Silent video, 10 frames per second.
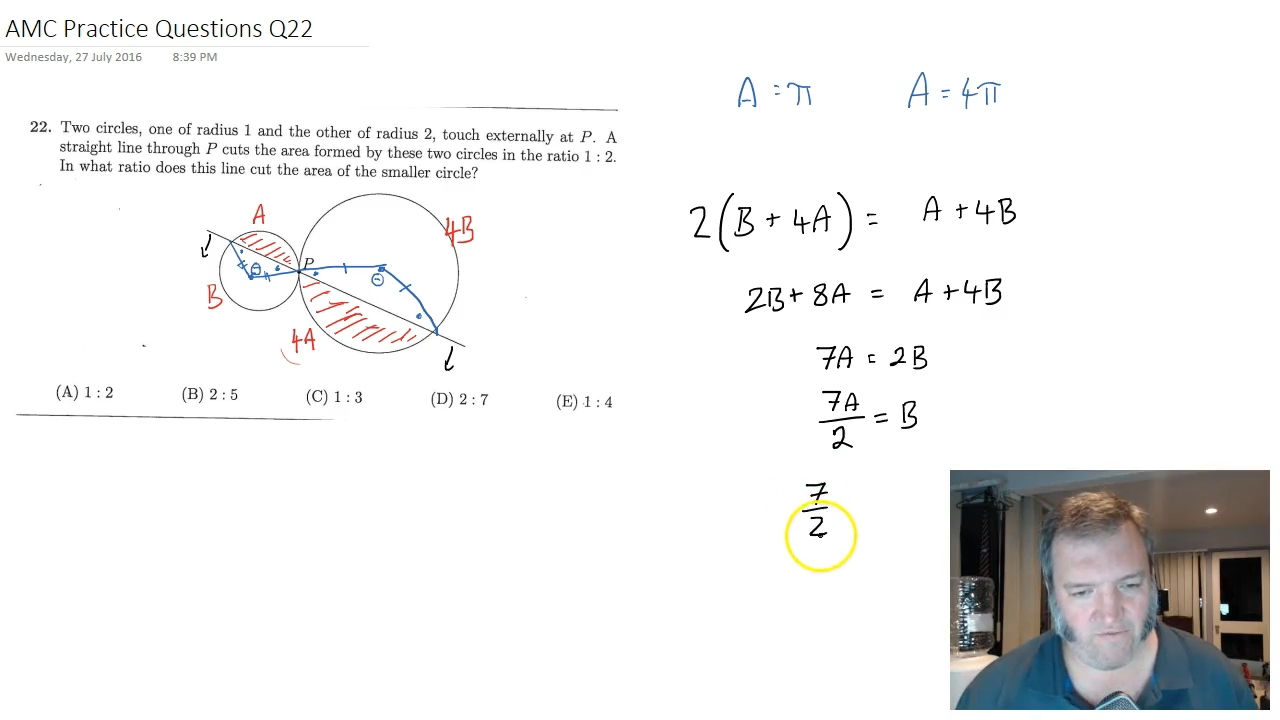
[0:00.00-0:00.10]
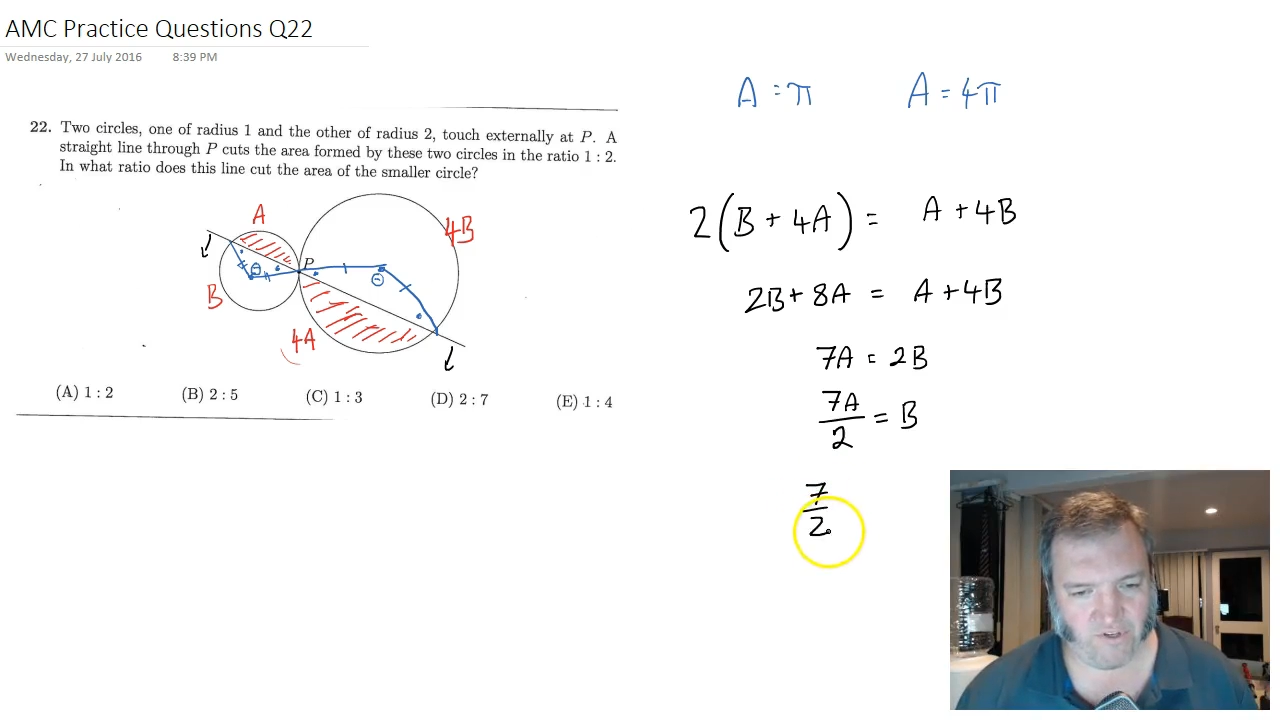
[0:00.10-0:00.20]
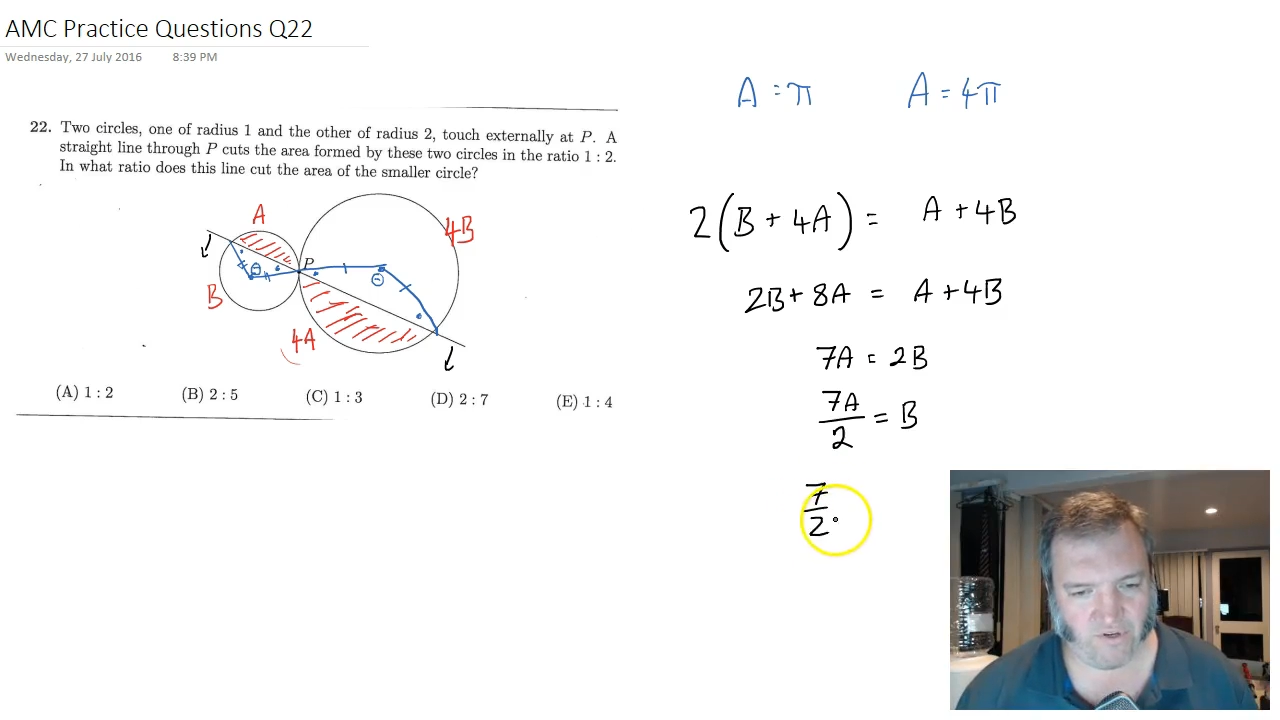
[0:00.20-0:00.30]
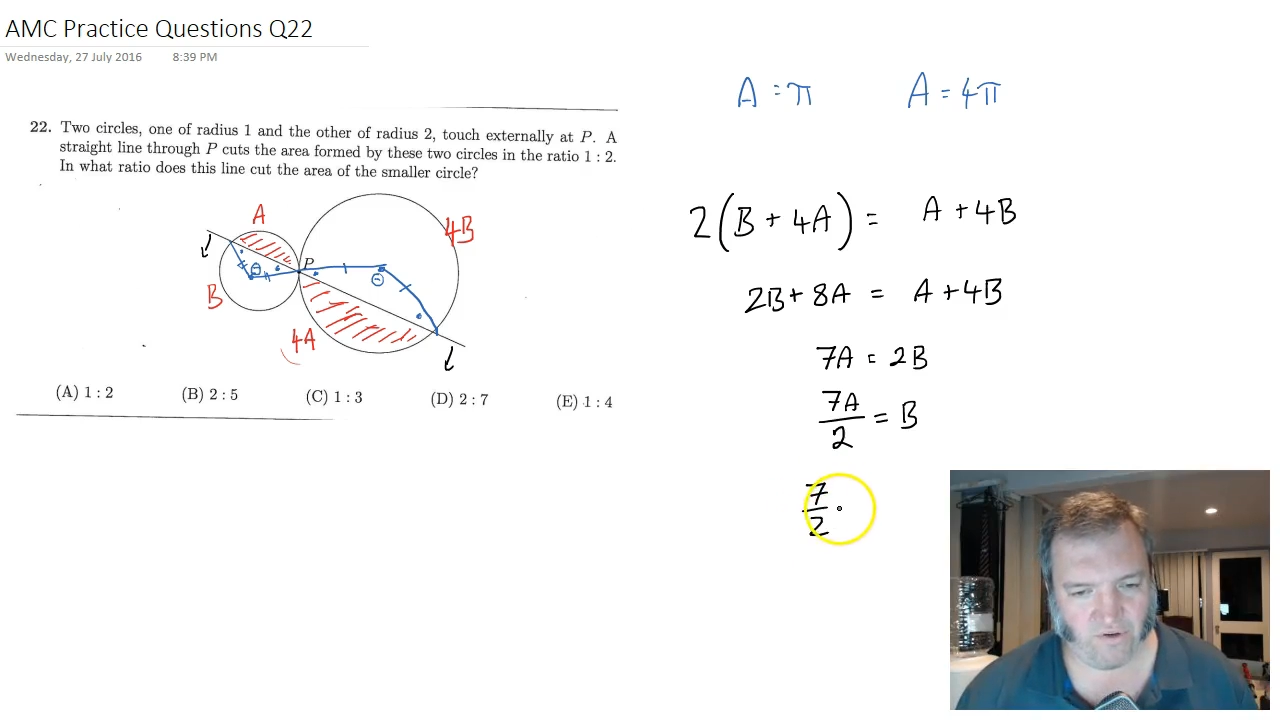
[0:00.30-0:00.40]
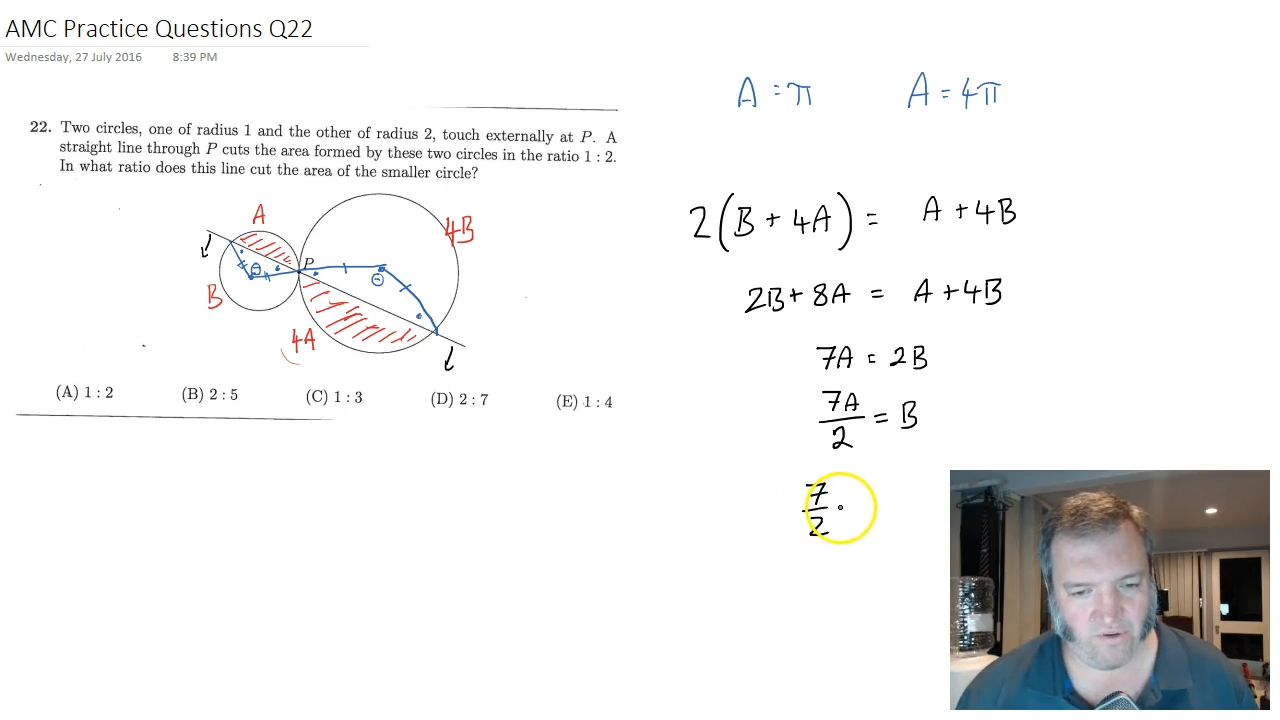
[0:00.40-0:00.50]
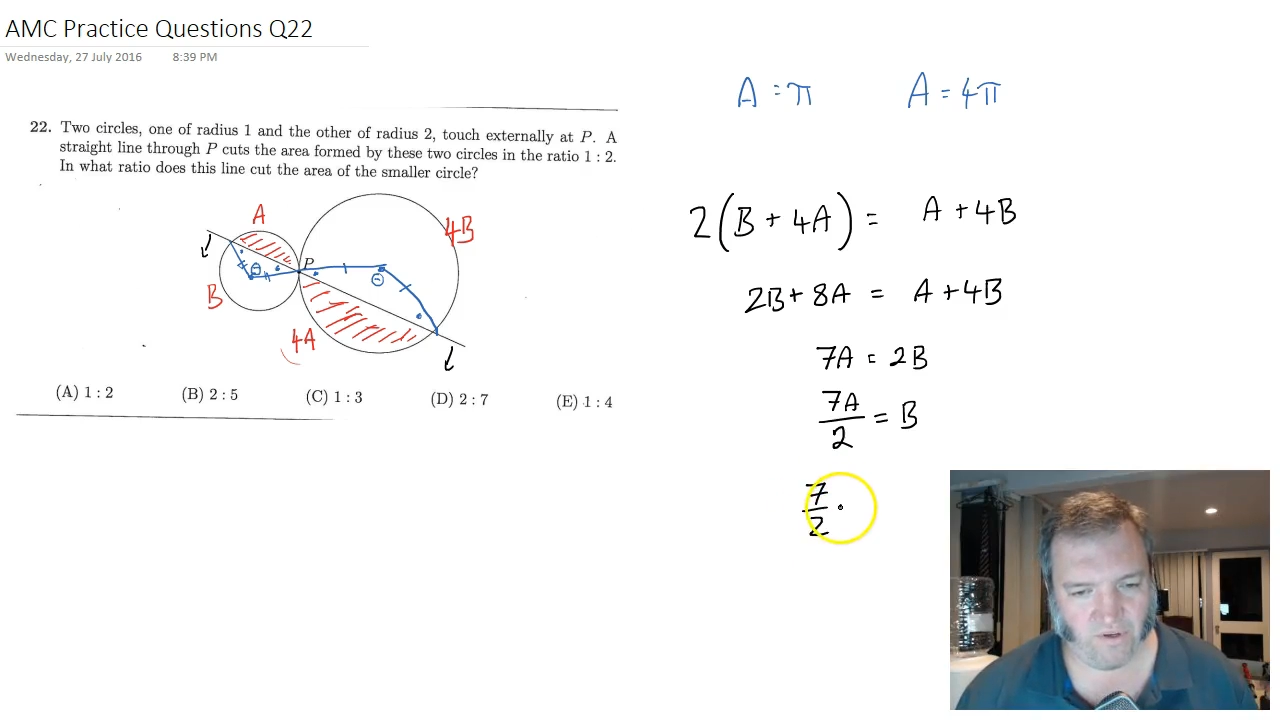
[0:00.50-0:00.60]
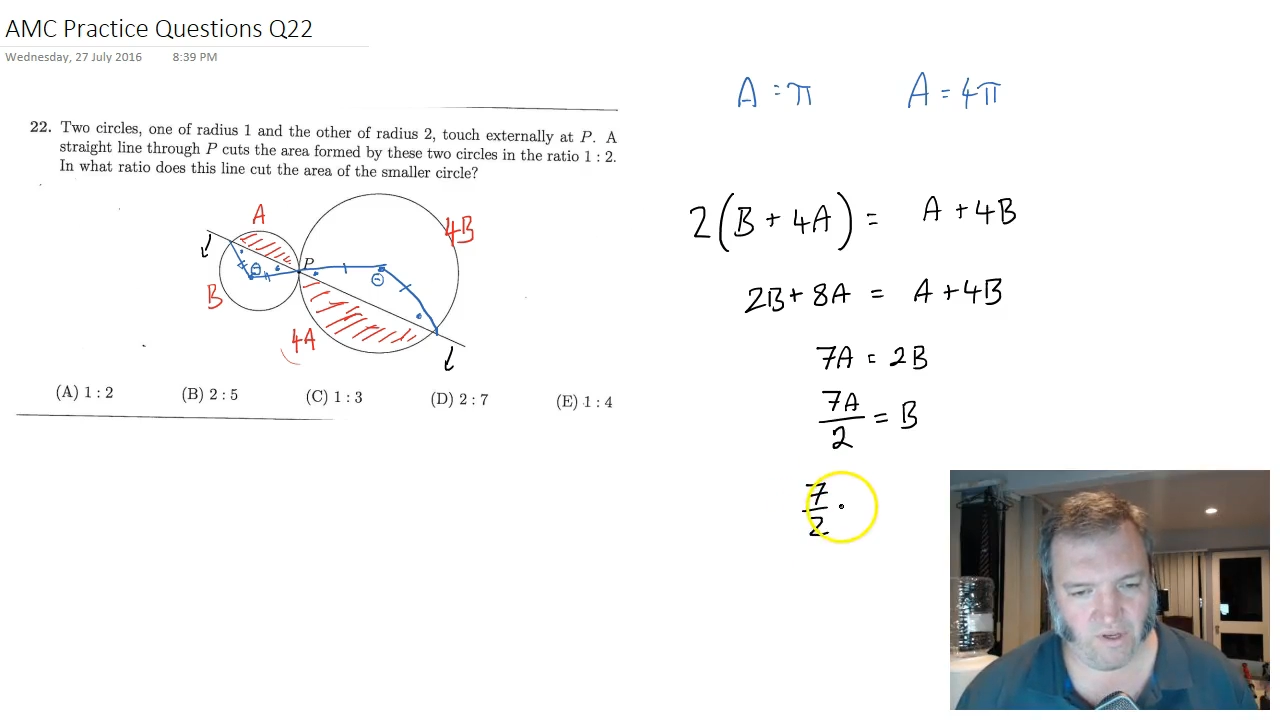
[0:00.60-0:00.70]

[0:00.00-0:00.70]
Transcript: 2